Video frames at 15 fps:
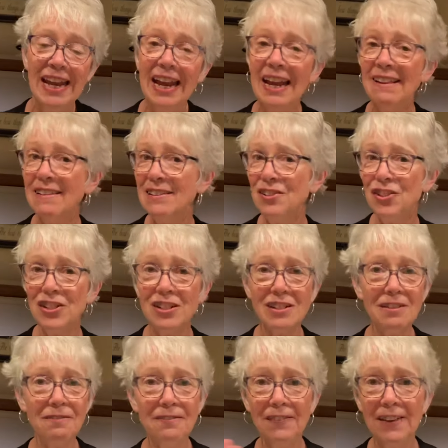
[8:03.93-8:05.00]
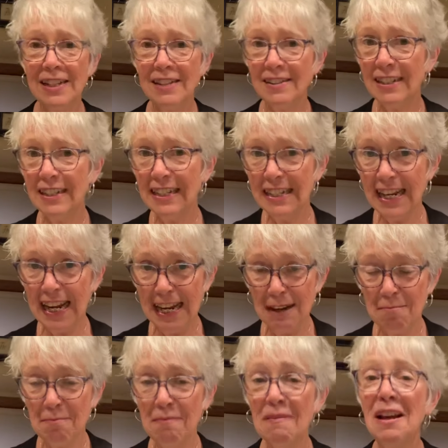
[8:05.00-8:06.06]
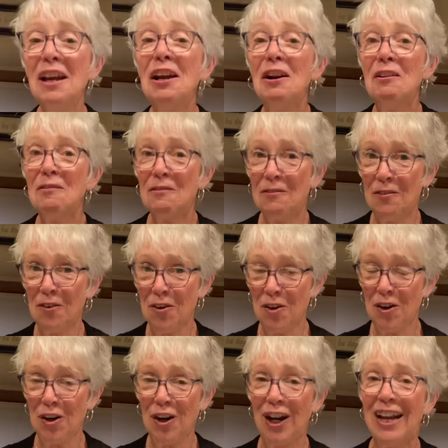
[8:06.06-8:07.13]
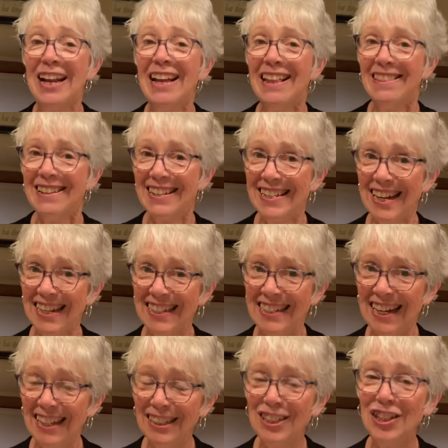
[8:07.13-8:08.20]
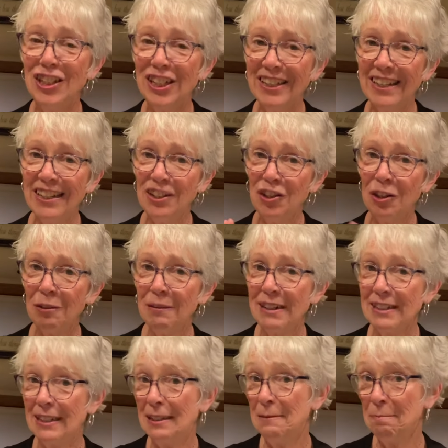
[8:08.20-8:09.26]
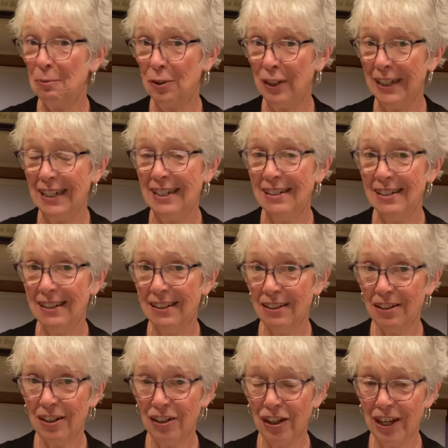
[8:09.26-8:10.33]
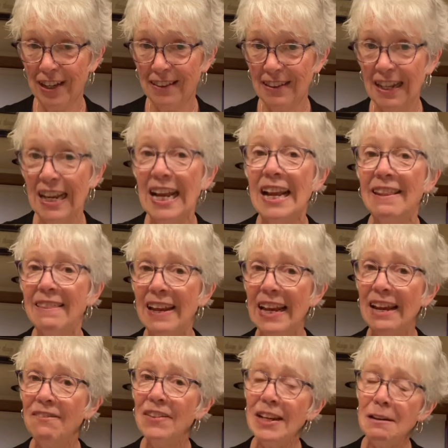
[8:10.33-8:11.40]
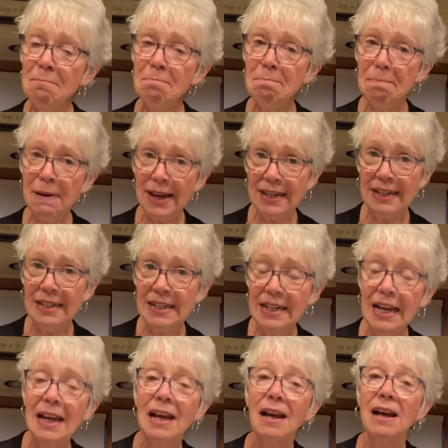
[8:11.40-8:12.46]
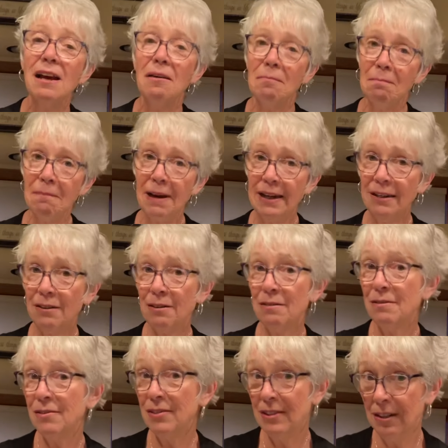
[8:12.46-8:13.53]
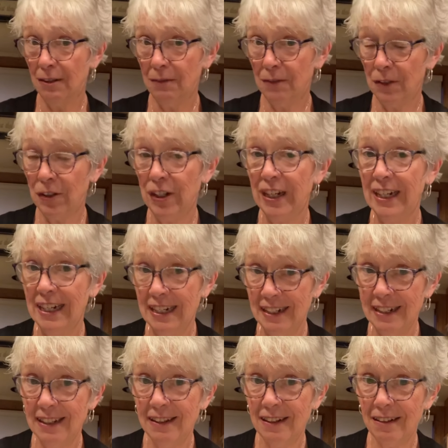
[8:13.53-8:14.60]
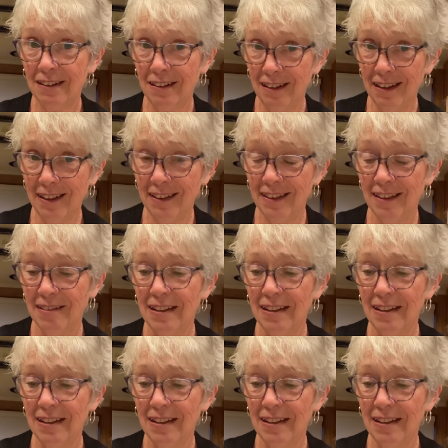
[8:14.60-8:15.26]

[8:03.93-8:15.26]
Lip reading: And that's just a fancy name for the technology that Norwex has put into their cloth. They have embedded micro silver into their cloth.